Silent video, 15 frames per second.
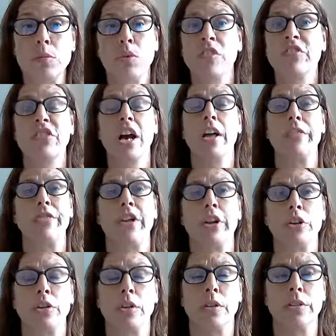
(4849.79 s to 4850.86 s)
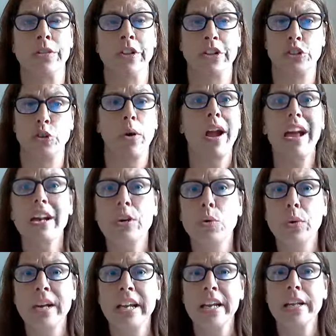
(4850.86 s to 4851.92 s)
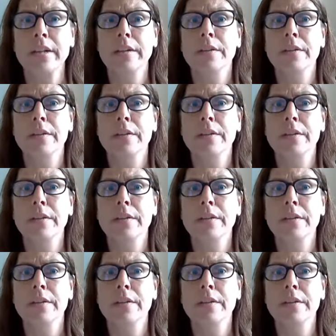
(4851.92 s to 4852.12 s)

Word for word: We've got the, the drag queen.